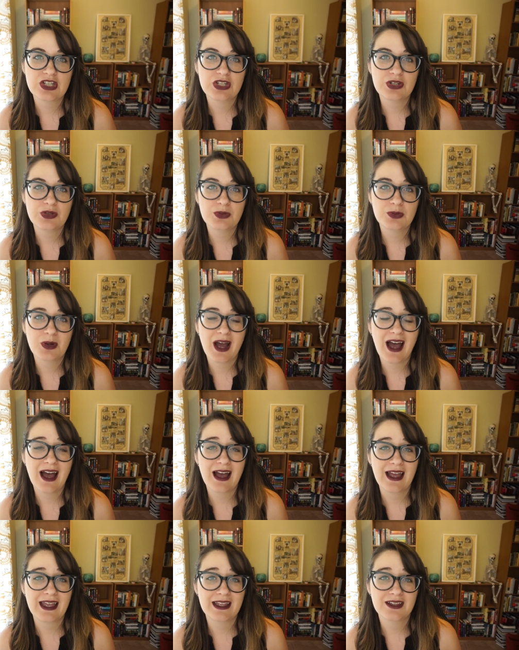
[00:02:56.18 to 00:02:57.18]
to.
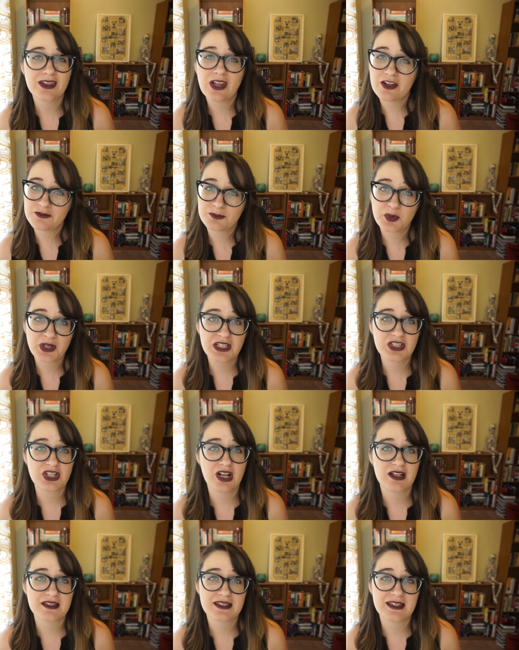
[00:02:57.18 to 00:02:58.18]
I love Maureen
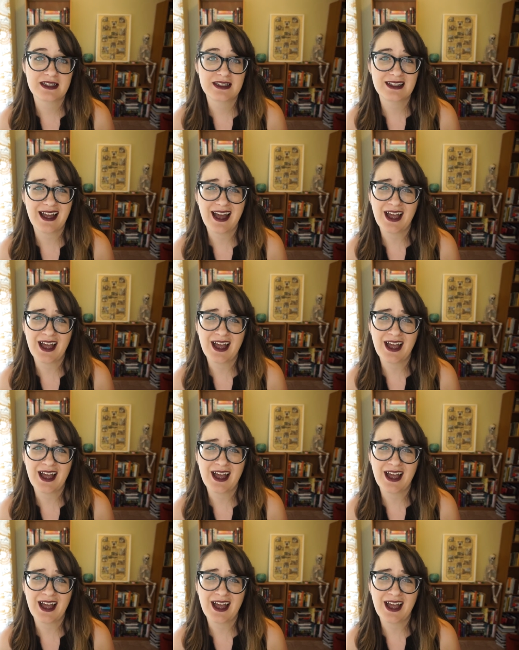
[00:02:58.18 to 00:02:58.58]
Johnson.